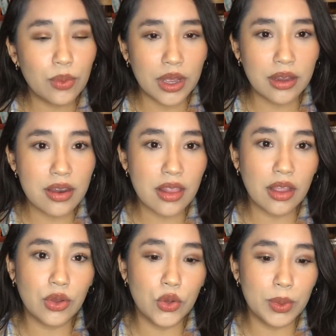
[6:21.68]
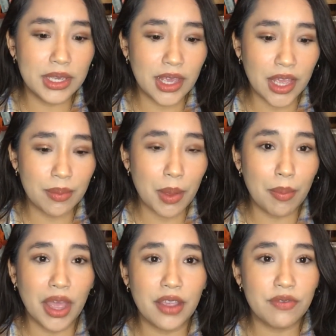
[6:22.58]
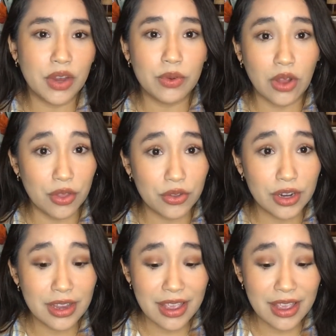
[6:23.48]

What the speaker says: one who became my favorite author